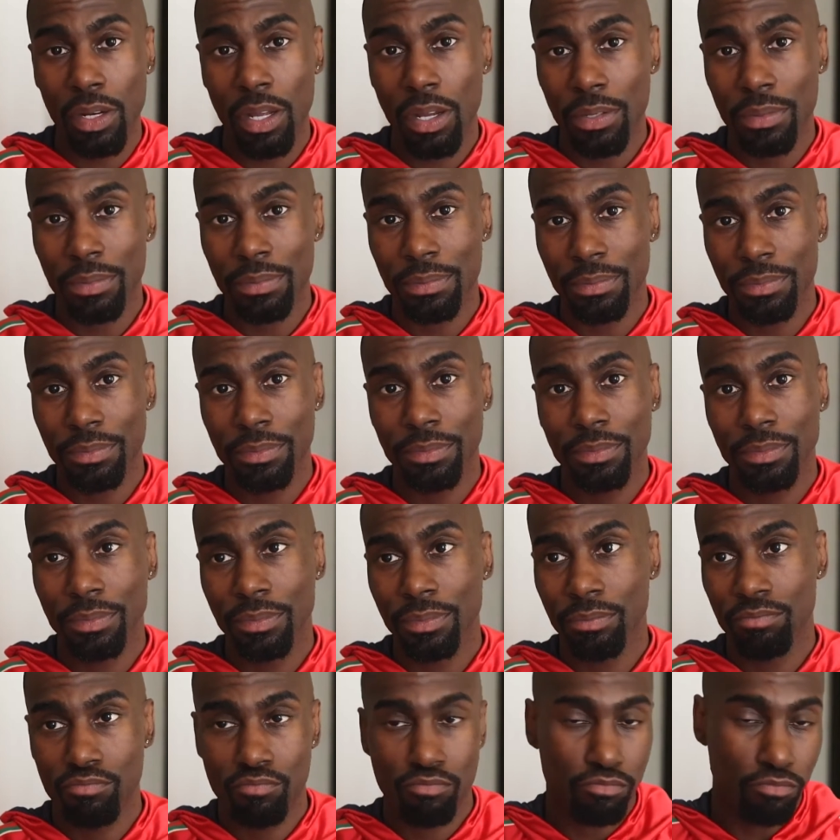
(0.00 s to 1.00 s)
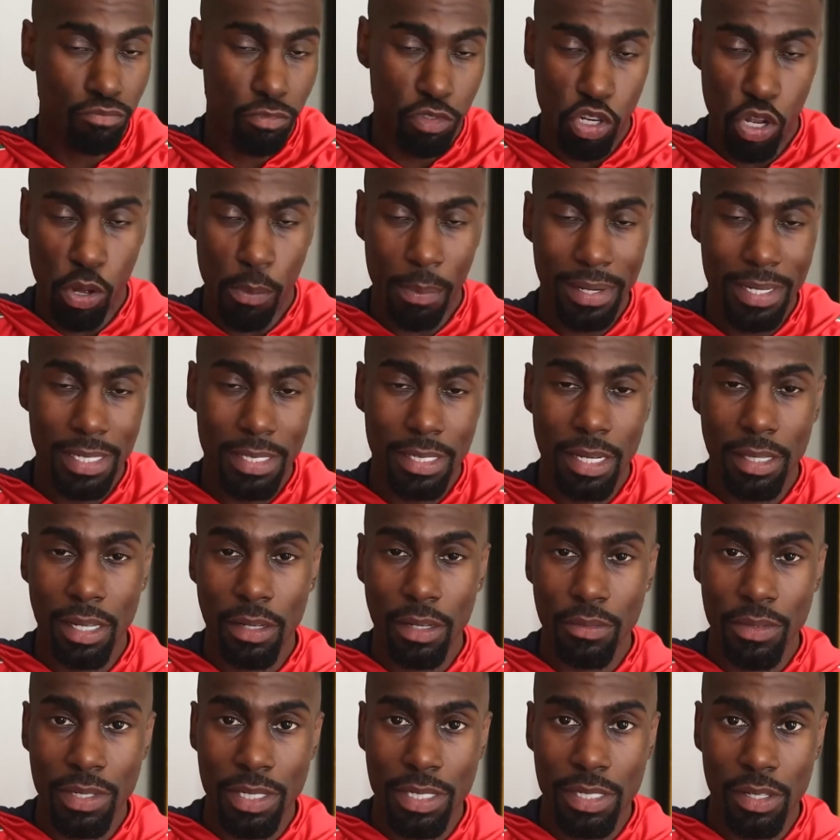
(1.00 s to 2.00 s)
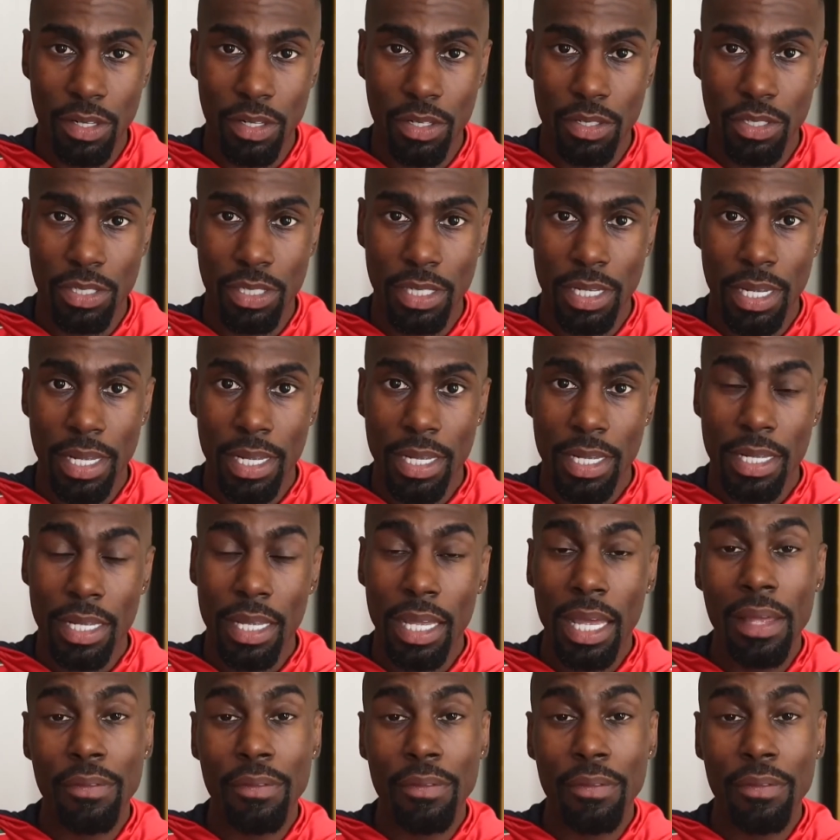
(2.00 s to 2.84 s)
I don't know. Nobody's done that research.